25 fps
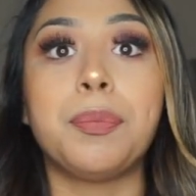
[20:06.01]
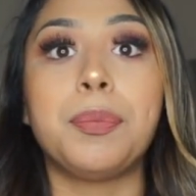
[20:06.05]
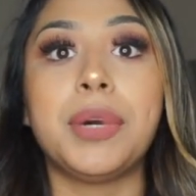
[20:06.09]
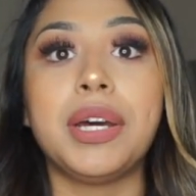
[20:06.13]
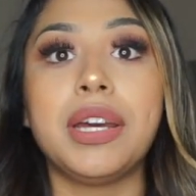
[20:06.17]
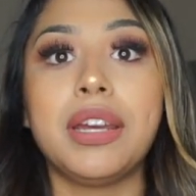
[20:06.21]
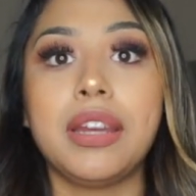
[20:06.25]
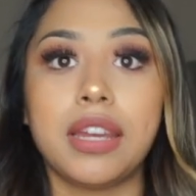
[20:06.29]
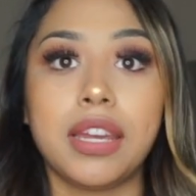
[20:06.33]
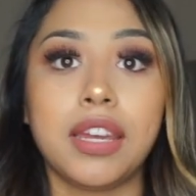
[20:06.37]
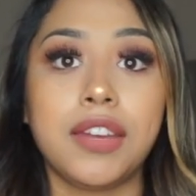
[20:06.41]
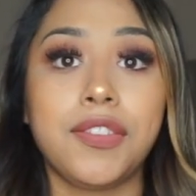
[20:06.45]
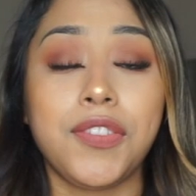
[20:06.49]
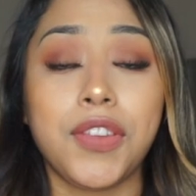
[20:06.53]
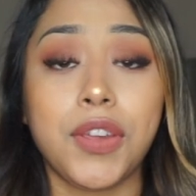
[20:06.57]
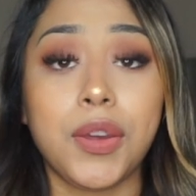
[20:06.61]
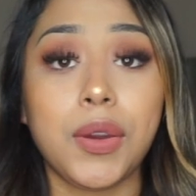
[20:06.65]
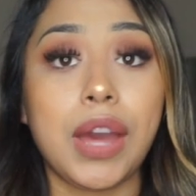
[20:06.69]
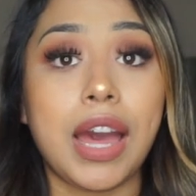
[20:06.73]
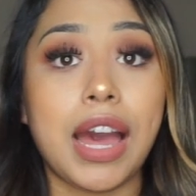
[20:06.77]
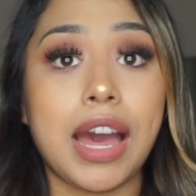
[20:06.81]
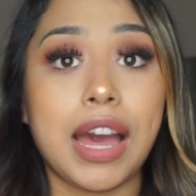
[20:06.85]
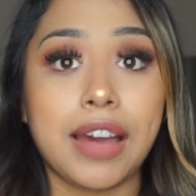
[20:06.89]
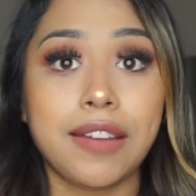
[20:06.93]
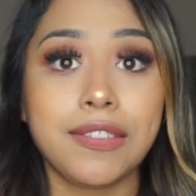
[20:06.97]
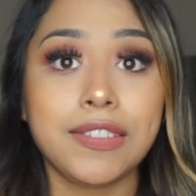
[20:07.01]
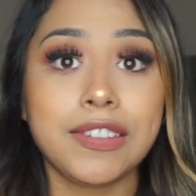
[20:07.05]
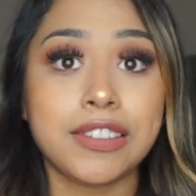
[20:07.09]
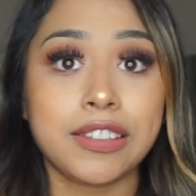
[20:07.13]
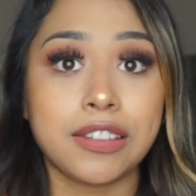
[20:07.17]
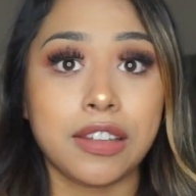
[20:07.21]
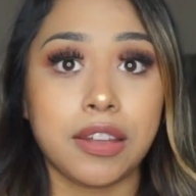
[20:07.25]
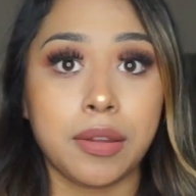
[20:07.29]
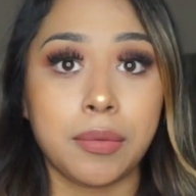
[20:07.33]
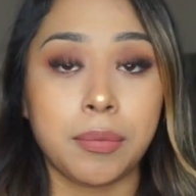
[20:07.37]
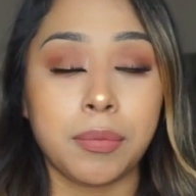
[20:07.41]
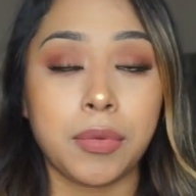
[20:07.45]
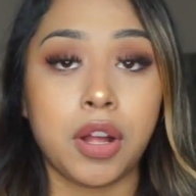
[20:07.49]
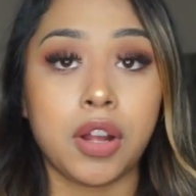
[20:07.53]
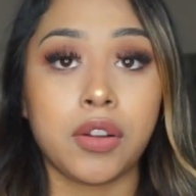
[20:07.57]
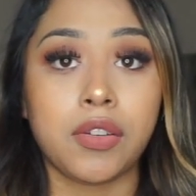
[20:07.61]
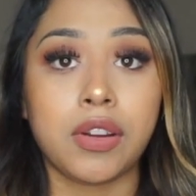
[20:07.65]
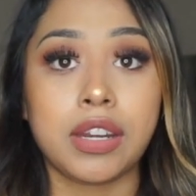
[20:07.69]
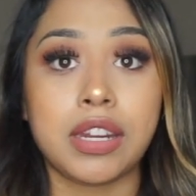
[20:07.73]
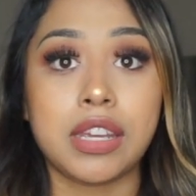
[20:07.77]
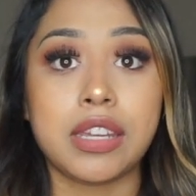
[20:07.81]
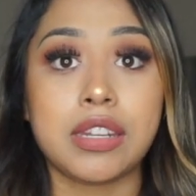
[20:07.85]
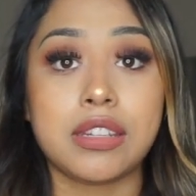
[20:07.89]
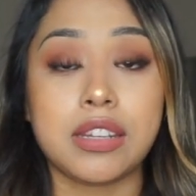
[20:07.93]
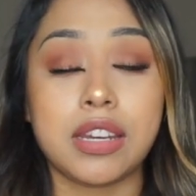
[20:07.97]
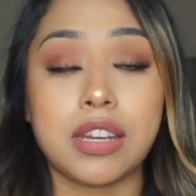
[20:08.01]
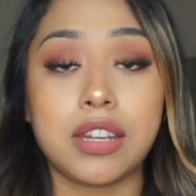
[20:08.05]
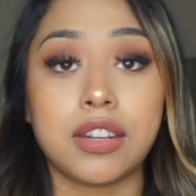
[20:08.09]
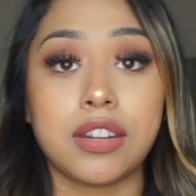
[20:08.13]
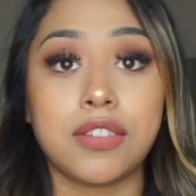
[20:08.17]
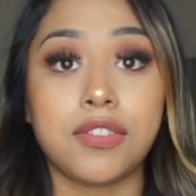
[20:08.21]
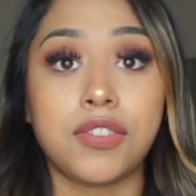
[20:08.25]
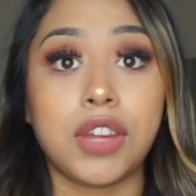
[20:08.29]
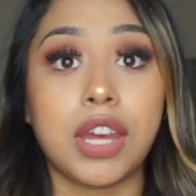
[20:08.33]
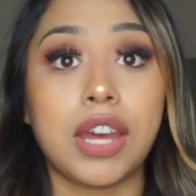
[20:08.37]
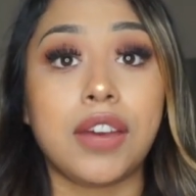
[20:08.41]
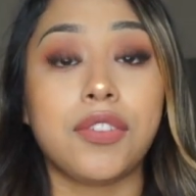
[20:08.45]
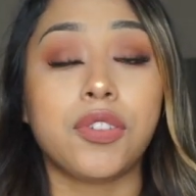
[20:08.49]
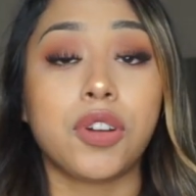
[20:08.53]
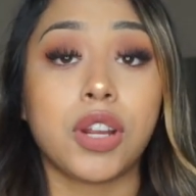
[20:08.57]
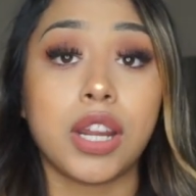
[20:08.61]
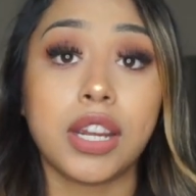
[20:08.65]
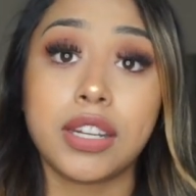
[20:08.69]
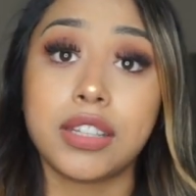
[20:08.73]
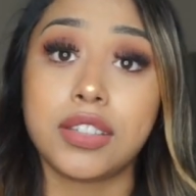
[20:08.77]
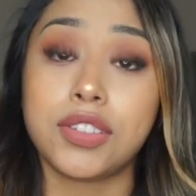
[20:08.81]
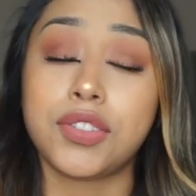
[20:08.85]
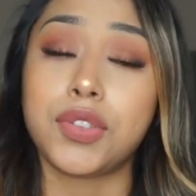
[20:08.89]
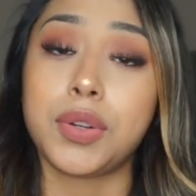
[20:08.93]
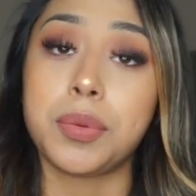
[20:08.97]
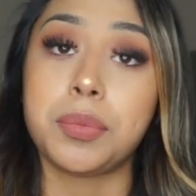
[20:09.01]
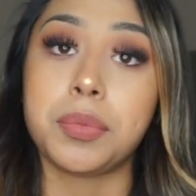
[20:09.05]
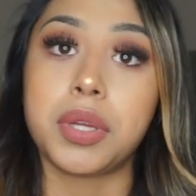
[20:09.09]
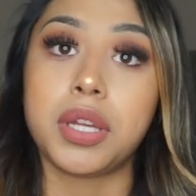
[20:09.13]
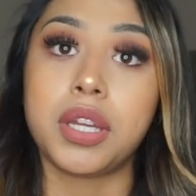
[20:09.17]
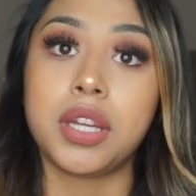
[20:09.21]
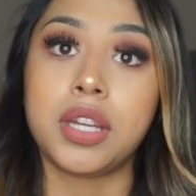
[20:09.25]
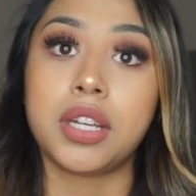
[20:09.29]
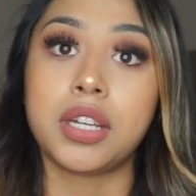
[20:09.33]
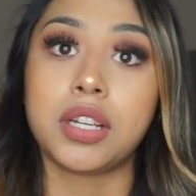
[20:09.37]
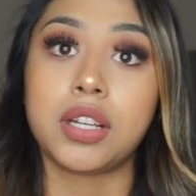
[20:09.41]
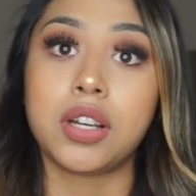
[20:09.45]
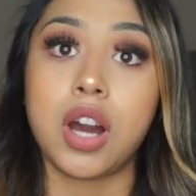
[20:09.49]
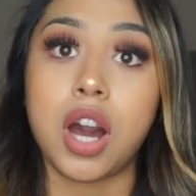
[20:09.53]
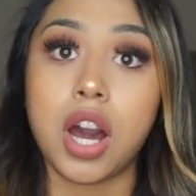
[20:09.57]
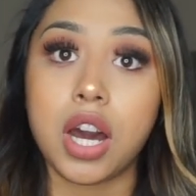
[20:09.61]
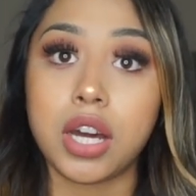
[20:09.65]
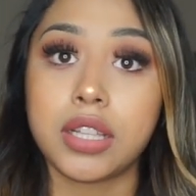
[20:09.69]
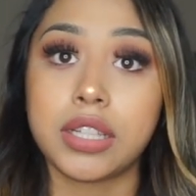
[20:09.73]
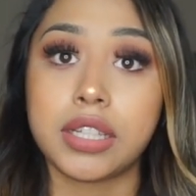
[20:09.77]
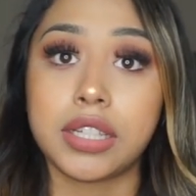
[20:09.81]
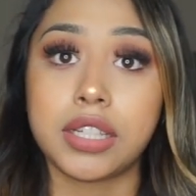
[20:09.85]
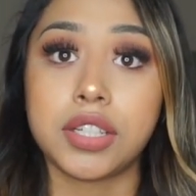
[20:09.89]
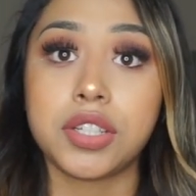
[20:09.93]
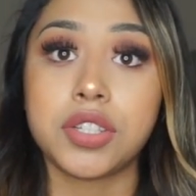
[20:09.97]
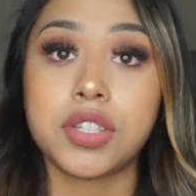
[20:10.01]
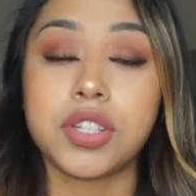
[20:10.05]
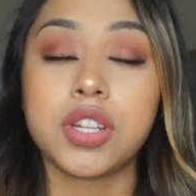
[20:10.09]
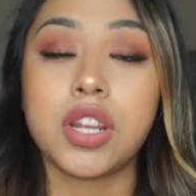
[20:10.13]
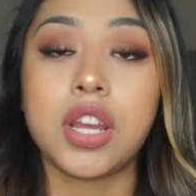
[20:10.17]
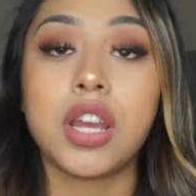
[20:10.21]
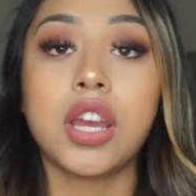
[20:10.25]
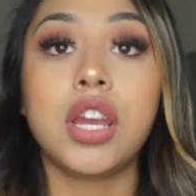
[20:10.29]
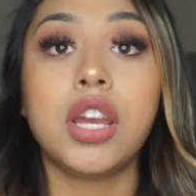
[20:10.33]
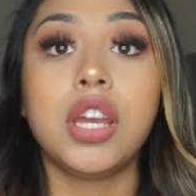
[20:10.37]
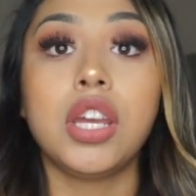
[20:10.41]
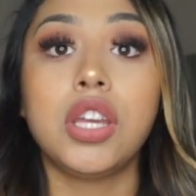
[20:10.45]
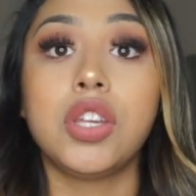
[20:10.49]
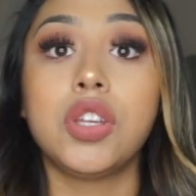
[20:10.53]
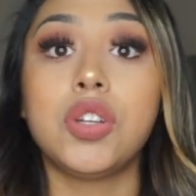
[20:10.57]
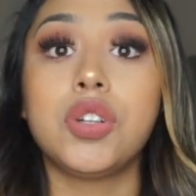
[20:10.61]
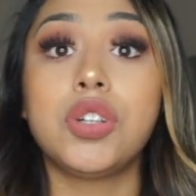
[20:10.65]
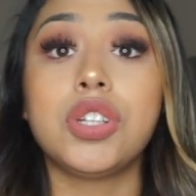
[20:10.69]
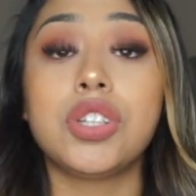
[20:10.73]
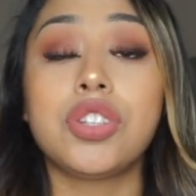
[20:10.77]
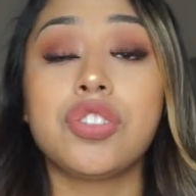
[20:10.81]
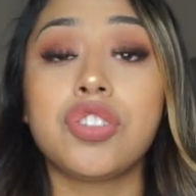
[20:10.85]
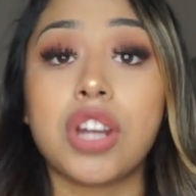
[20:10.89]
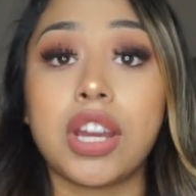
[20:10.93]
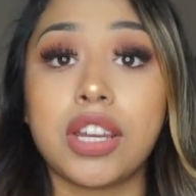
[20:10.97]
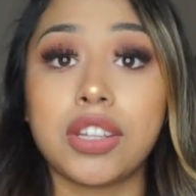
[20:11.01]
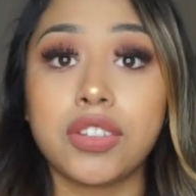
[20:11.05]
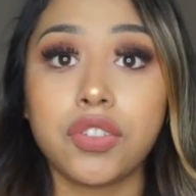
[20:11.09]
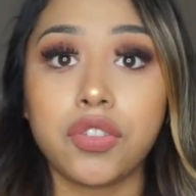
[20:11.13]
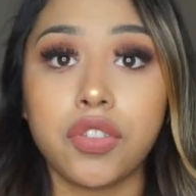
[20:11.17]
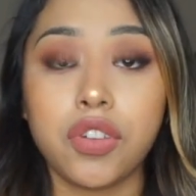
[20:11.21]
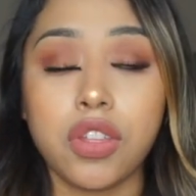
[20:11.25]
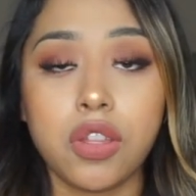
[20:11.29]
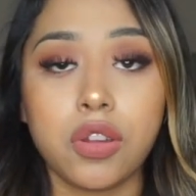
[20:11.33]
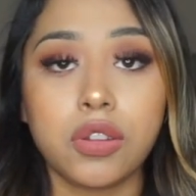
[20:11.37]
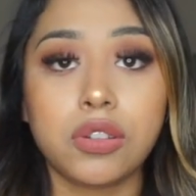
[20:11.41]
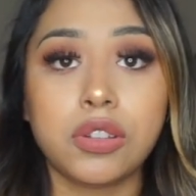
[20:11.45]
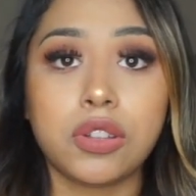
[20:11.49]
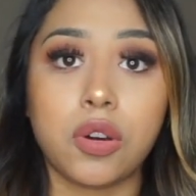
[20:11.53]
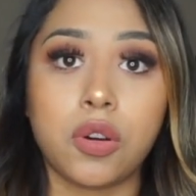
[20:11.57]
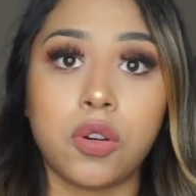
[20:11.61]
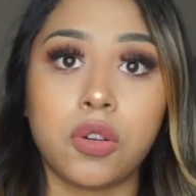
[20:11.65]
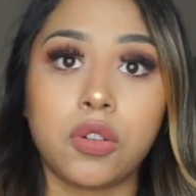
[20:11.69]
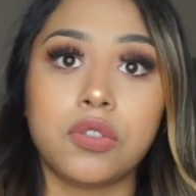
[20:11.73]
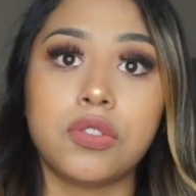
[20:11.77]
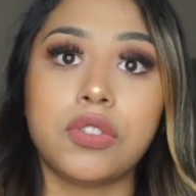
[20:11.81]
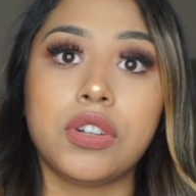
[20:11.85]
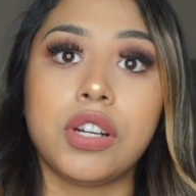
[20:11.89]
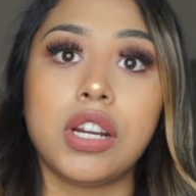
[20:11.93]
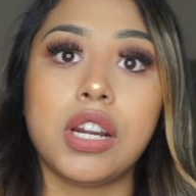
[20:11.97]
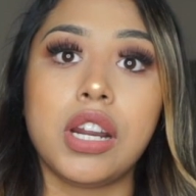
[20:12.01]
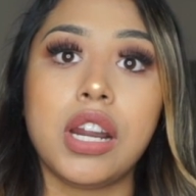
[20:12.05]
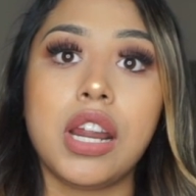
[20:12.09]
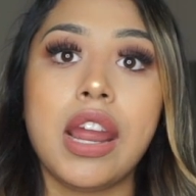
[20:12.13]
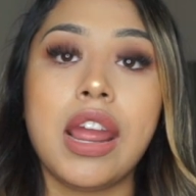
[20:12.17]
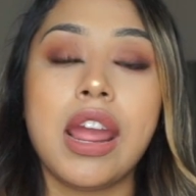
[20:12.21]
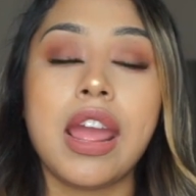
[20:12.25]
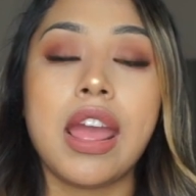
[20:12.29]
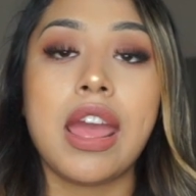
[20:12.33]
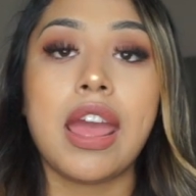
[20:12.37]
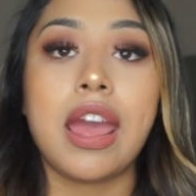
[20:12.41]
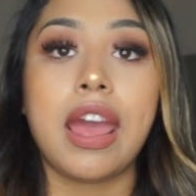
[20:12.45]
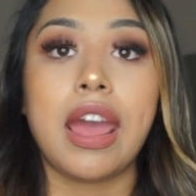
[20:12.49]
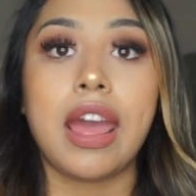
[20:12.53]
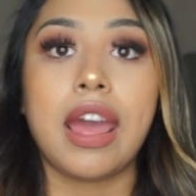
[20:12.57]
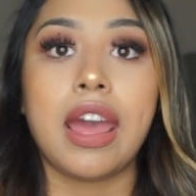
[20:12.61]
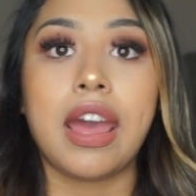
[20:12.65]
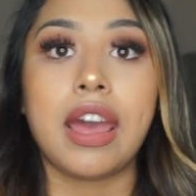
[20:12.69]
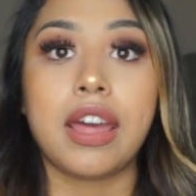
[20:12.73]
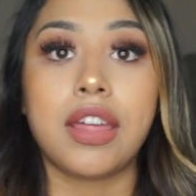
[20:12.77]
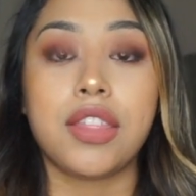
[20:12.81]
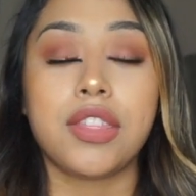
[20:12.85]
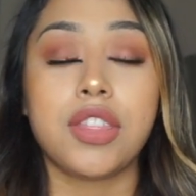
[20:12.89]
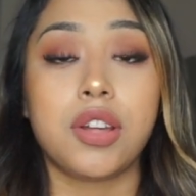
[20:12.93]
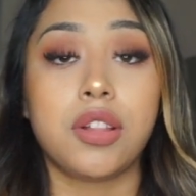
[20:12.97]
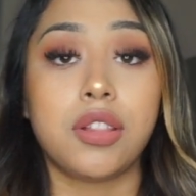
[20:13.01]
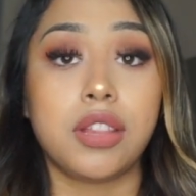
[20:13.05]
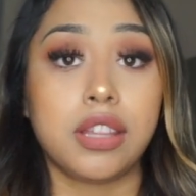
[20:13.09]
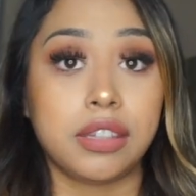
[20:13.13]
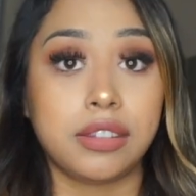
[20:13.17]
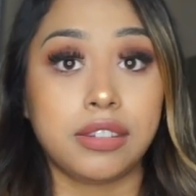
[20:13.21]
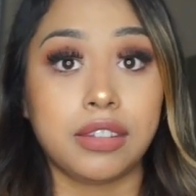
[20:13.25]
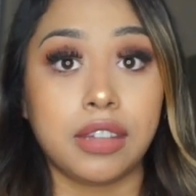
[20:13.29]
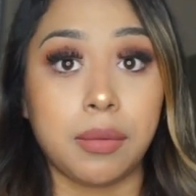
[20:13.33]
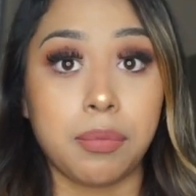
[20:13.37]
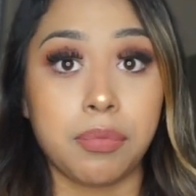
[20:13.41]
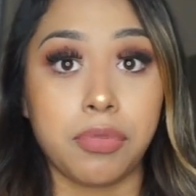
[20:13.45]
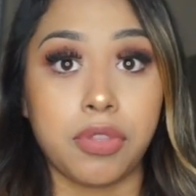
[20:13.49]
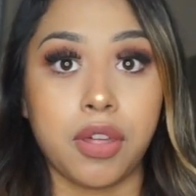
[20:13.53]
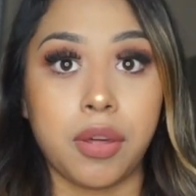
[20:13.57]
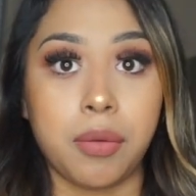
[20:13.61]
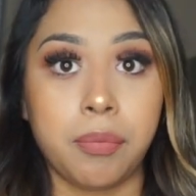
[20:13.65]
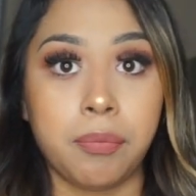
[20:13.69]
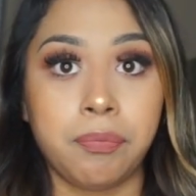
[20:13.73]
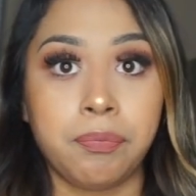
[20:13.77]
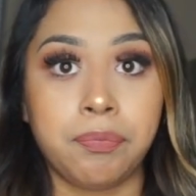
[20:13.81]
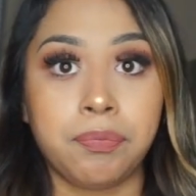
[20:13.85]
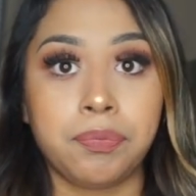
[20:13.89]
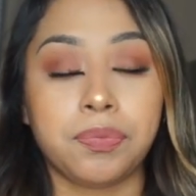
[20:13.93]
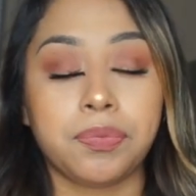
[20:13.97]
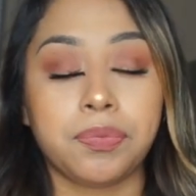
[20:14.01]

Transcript: But if you have some already done, if you have credits from a college, you could transfer those over and they'll accept them.